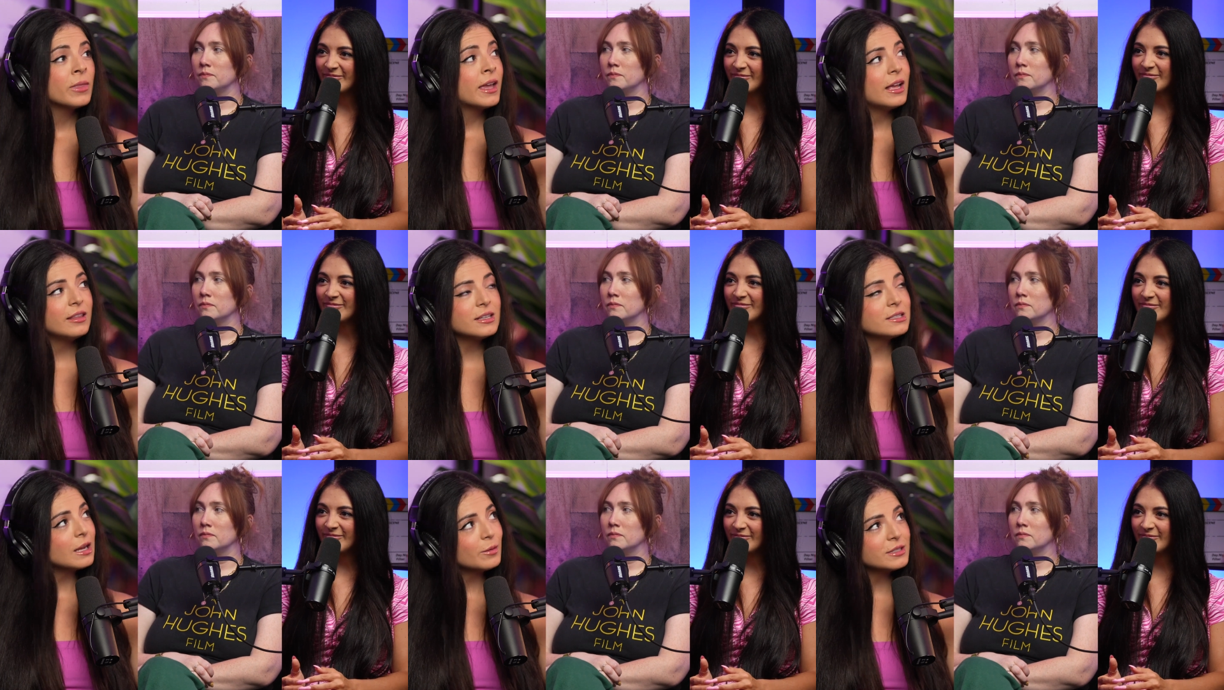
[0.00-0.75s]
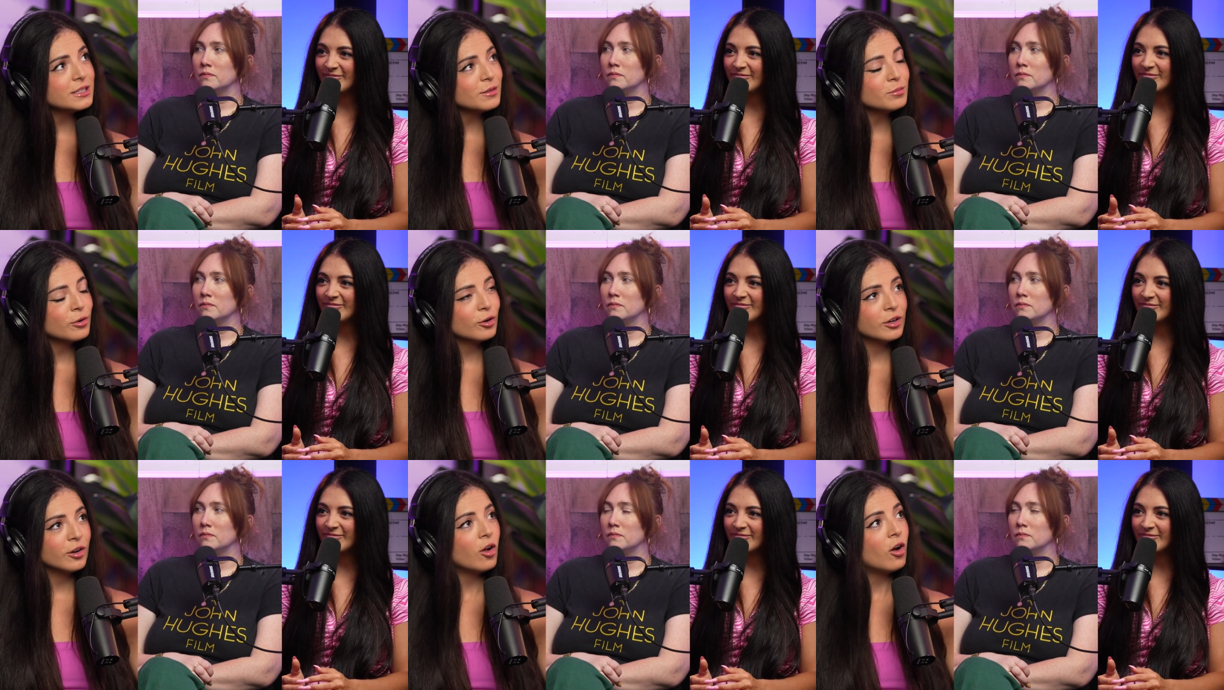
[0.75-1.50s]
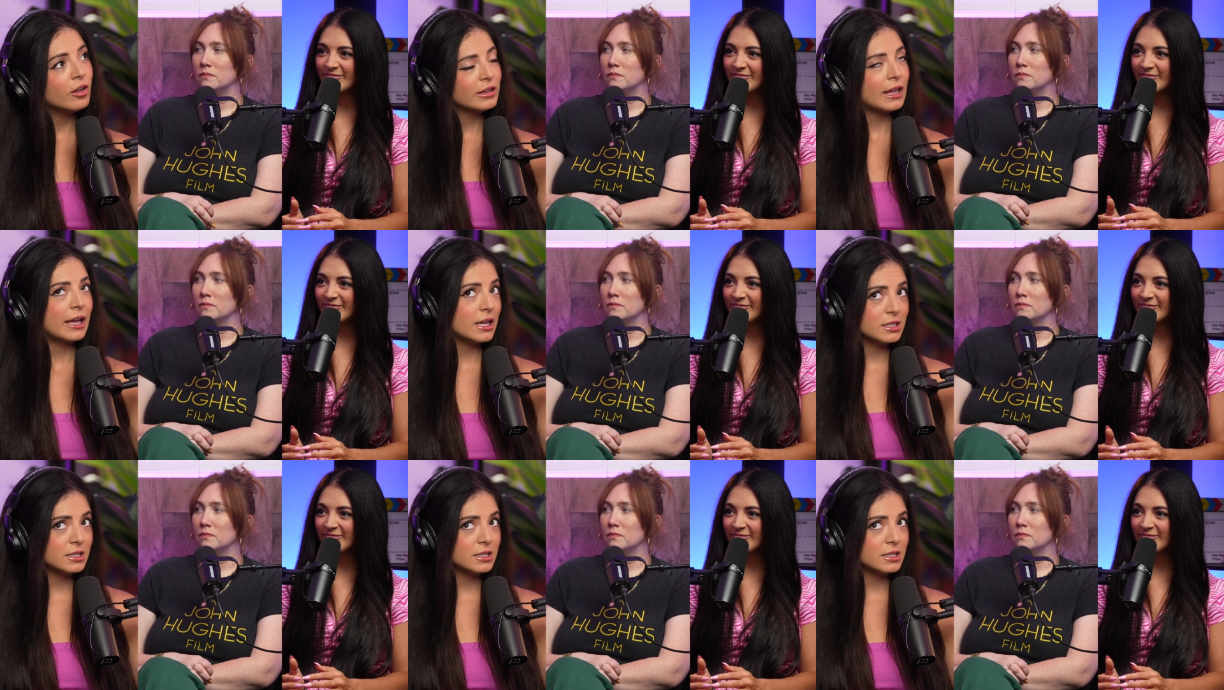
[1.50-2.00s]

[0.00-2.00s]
Speaker 1: And this time it didn't burn at all. And like I